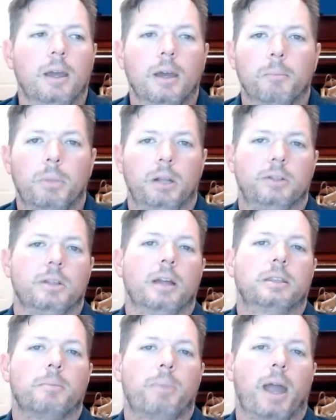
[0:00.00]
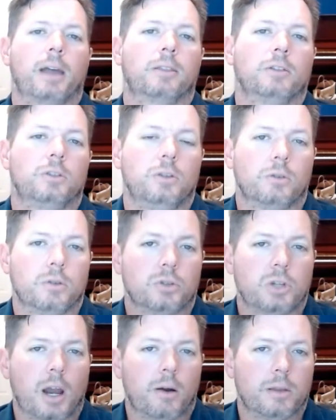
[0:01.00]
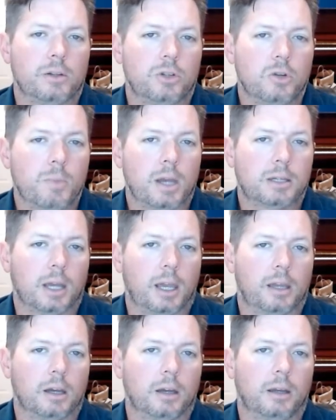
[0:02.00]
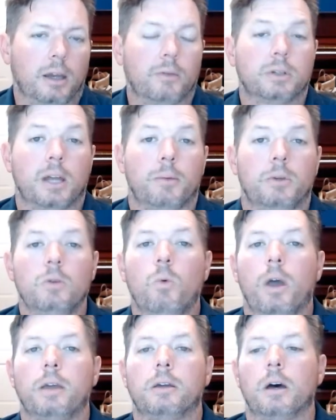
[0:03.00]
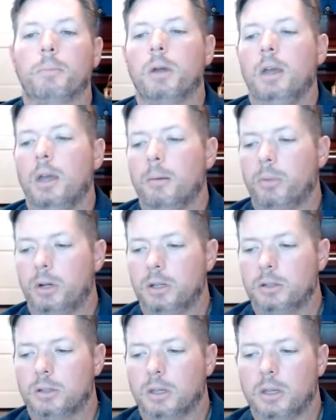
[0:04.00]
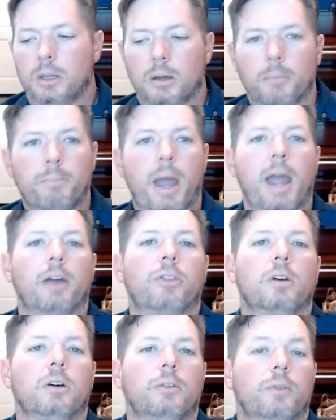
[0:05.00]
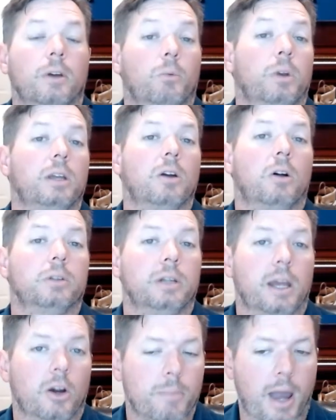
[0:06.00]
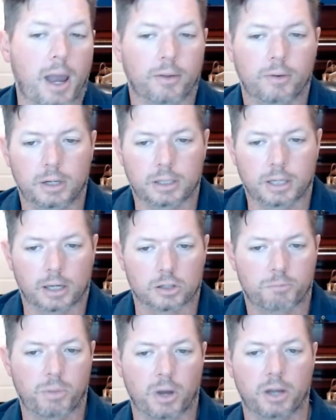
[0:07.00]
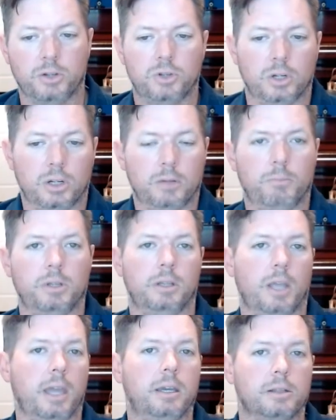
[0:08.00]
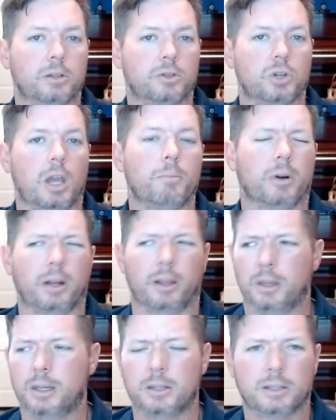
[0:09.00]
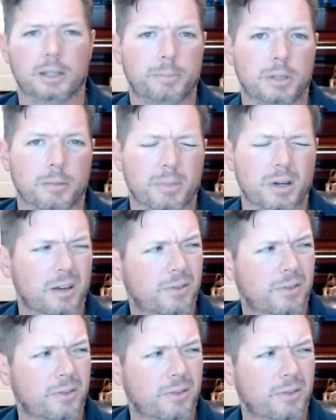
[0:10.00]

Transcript: But it's not the bath or the shower that you may take every time you wake up, but it is the bath of what he called an air bath. And he'd take a sponge, and he'd be naked as a jaybird. I think he slept in the buff.